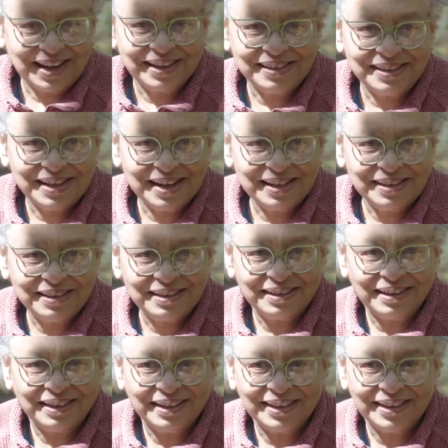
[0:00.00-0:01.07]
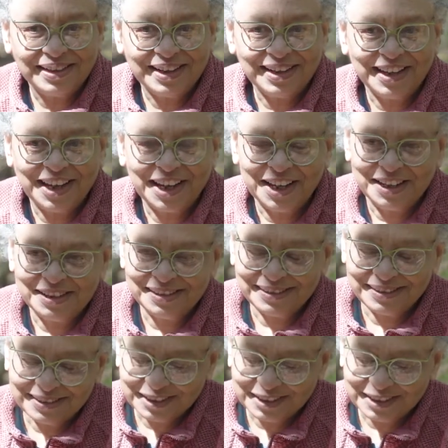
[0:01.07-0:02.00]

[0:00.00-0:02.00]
I tasted it, and